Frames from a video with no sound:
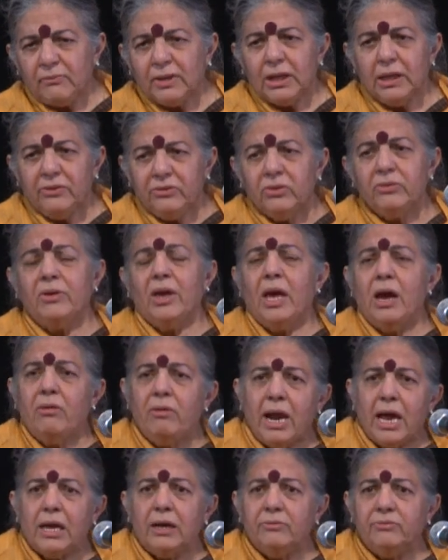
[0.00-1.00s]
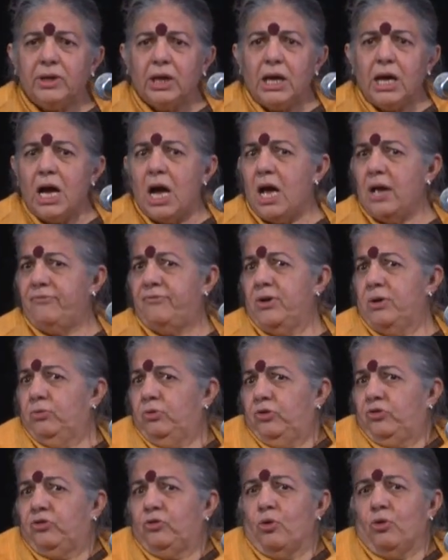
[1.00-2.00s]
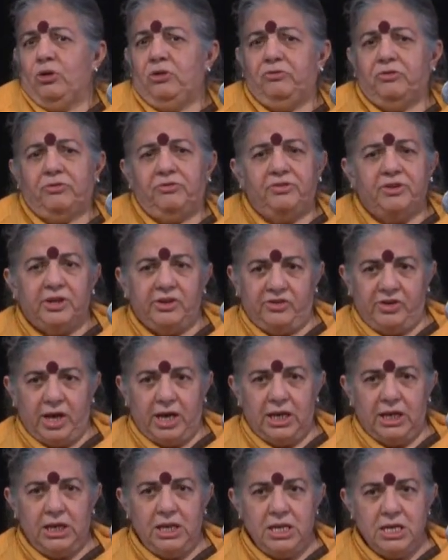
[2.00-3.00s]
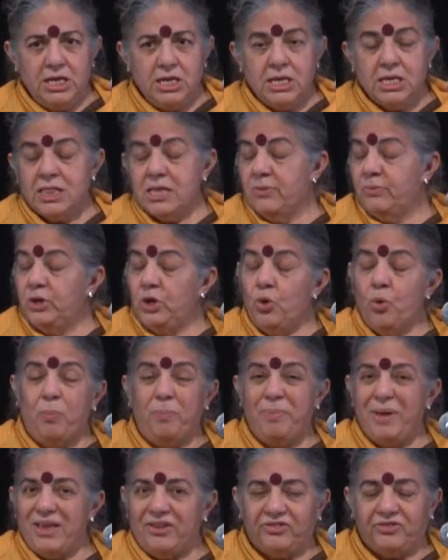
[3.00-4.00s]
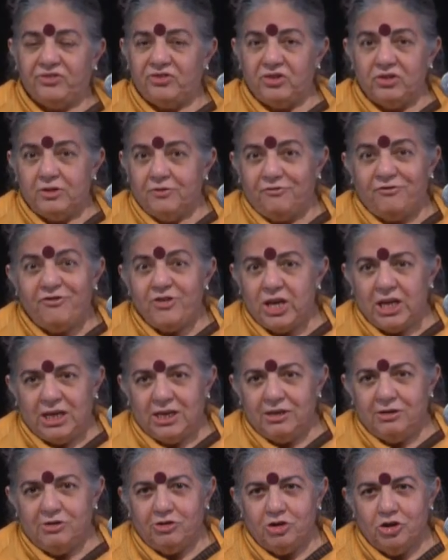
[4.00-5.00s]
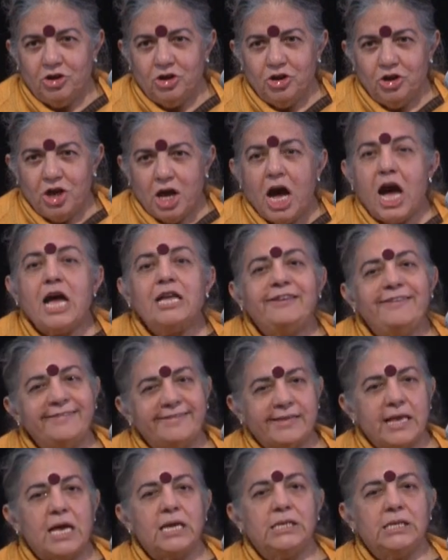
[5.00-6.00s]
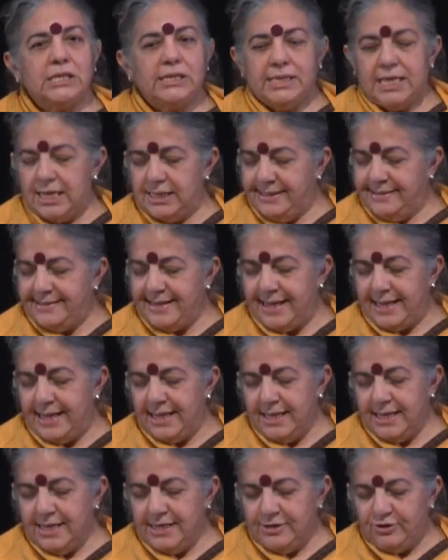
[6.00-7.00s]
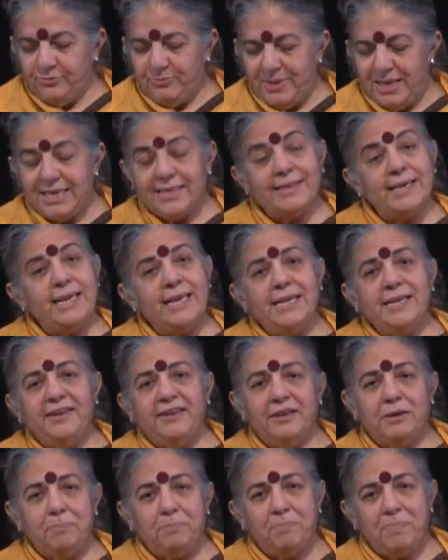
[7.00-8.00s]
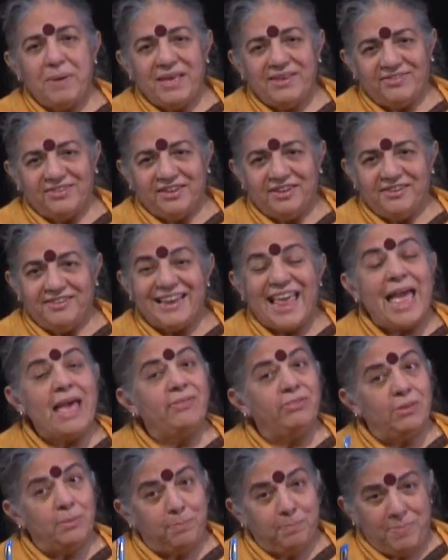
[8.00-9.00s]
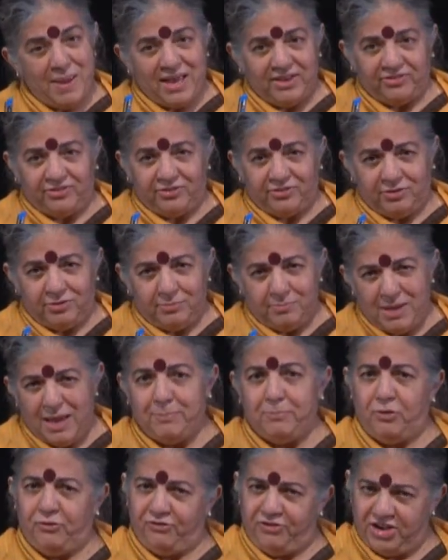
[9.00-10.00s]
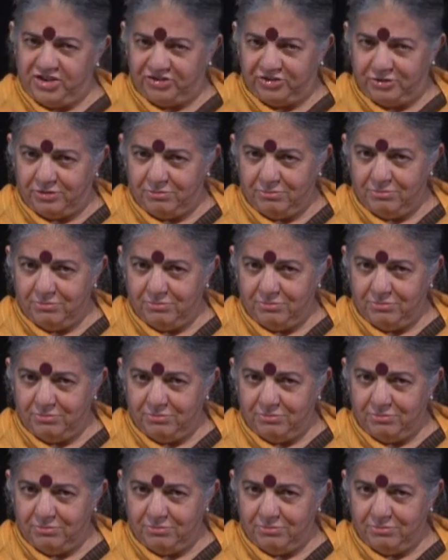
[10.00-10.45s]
he says, I arrived, I found the soils were fertile, there were no pests in the field. I decided that day to make the Indian peasant and the pest my professor,